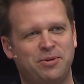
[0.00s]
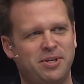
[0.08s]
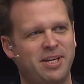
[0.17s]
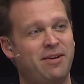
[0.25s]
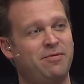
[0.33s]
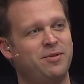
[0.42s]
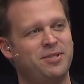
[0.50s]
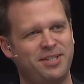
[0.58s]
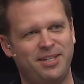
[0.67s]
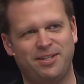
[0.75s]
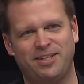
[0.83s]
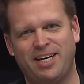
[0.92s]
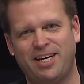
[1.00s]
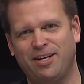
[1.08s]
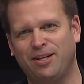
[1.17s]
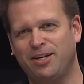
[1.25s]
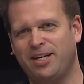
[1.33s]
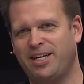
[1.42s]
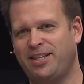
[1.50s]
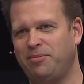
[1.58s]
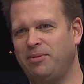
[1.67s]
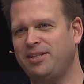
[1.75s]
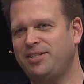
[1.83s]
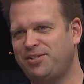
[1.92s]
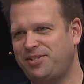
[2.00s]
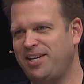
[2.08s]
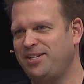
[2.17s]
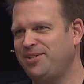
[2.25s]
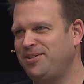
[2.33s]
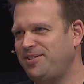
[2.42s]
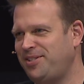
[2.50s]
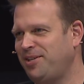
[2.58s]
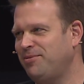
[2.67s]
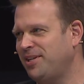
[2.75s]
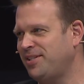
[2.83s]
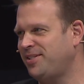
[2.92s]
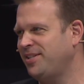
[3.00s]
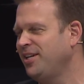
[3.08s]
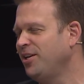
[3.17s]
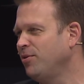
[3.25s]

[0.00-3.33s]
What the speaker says: portal every single day to look at the Message Center to see what's